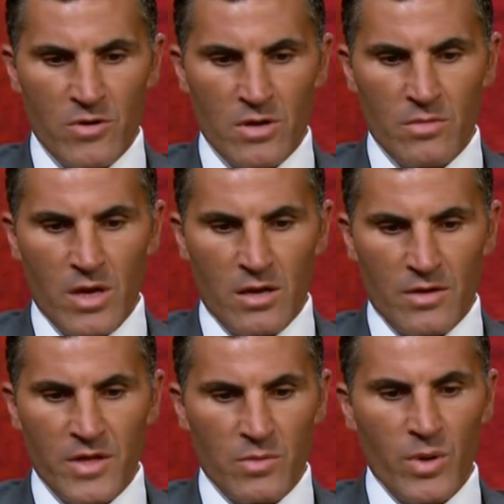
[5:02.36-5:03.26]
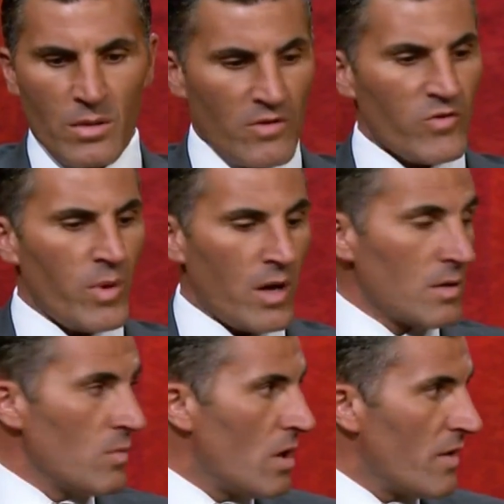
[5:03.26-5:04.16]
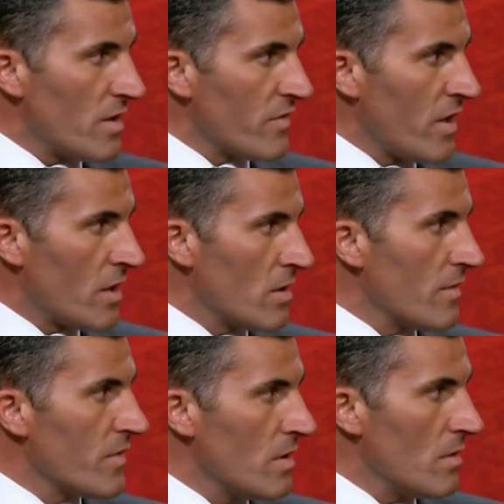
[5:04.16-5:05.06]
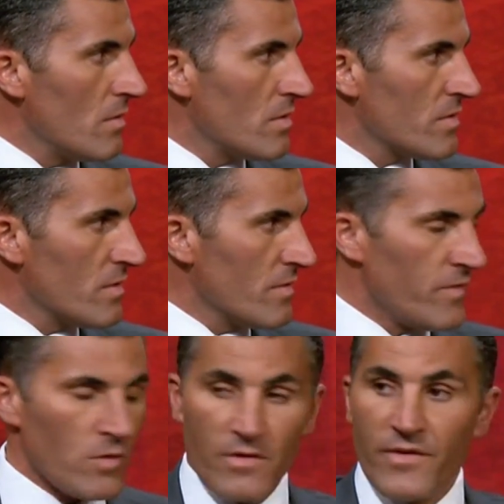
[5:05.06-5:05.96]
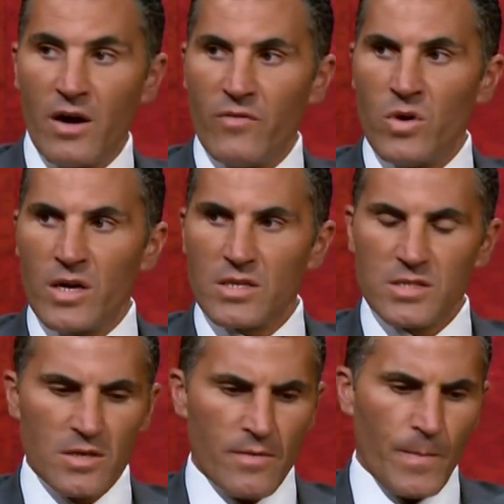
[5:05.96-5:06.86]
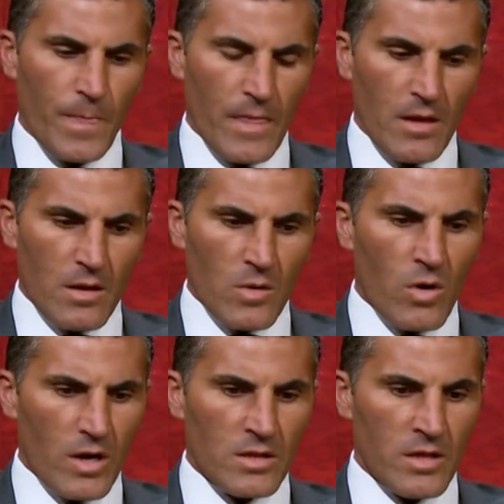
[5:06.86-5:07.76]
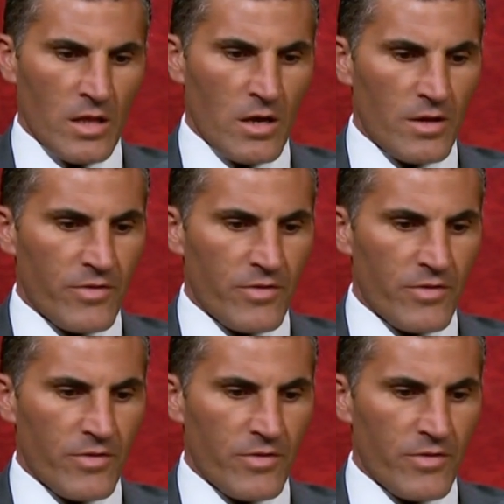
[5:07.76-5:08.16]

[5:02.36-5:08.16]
and I think people have spoken why have I sat on it for sort of 4 or 5 weeks, quite clearly I had